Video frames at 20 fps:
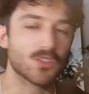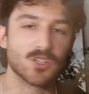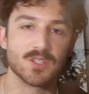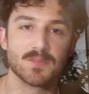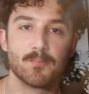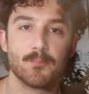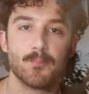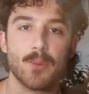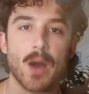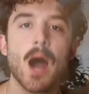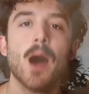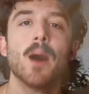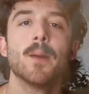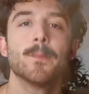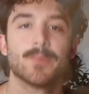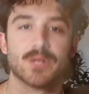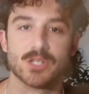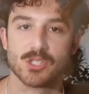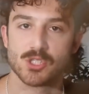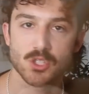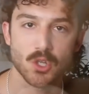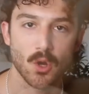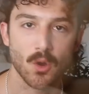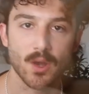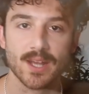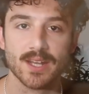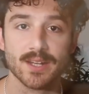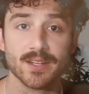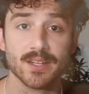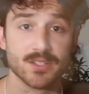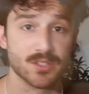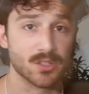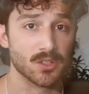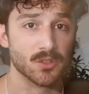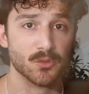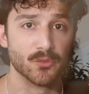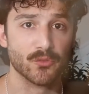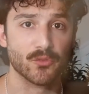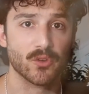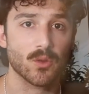just pumping soy into these
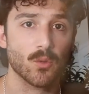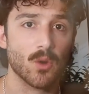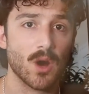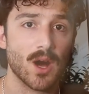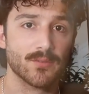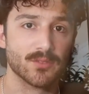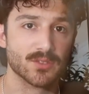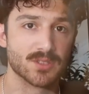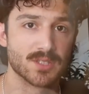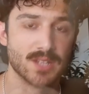gluten-free waffles